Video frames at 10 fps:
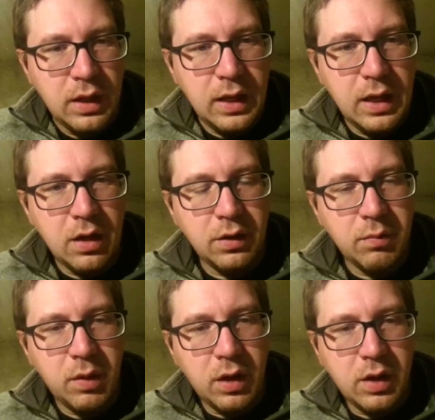And on the
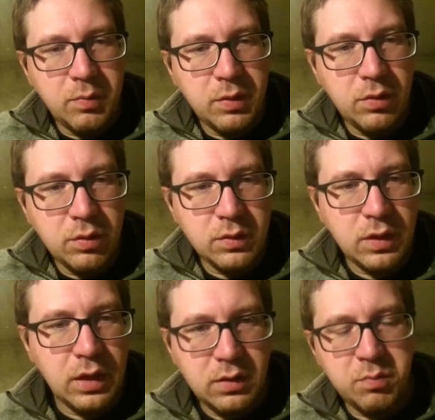mockup, it looks
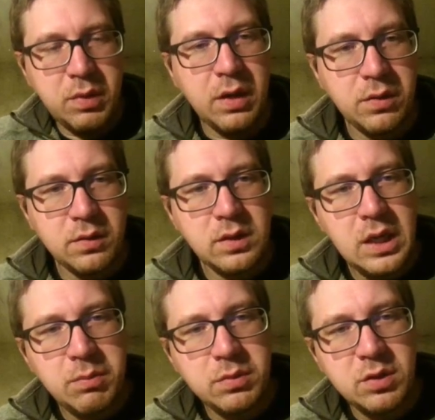like it's about the
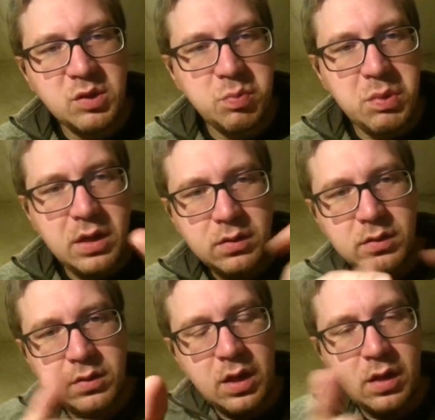same
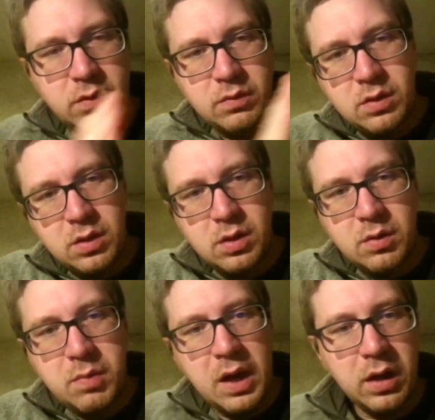space as the
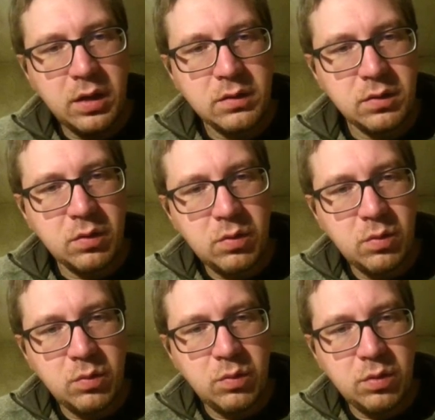padding,
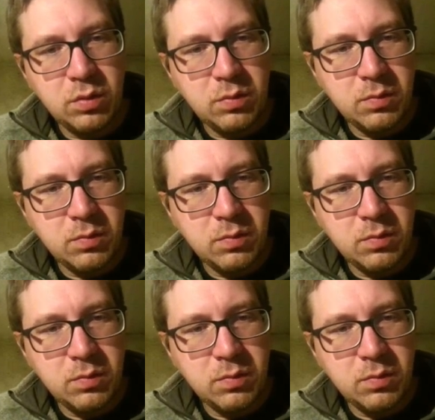so we'll